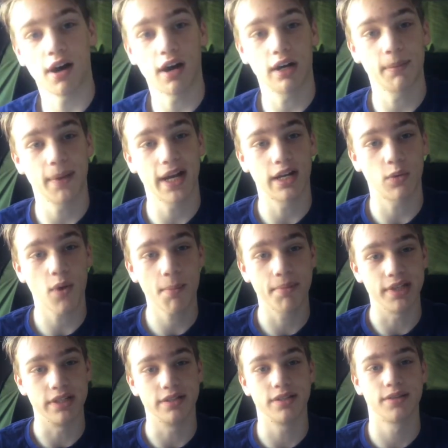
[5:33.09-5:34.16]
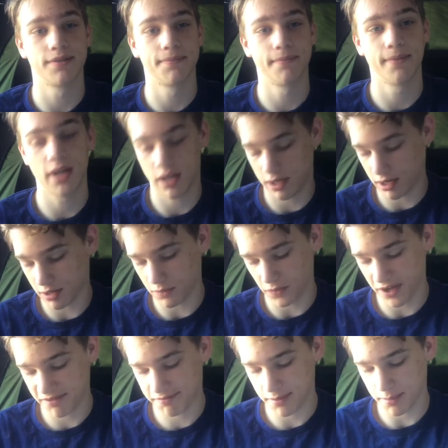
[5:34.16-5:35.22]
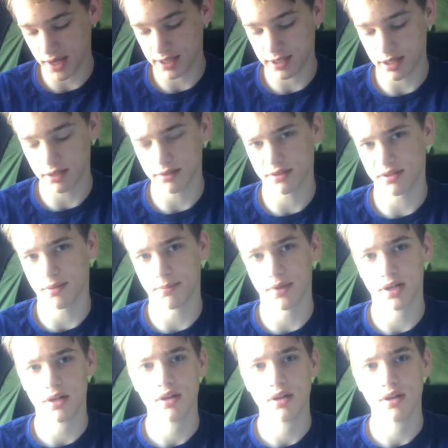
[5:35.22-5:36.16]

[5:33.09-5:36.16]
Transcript: automatic weapons, and we've been making some